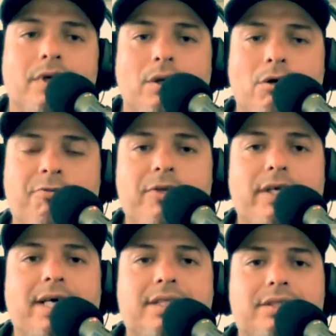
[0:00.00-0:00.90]
hopefully
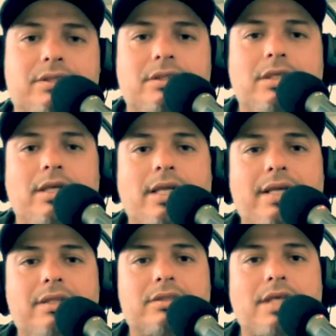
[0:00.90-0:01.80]
you guys
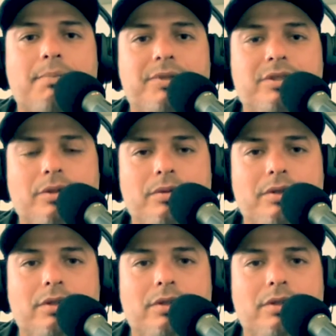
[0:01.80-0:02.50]
like this episode.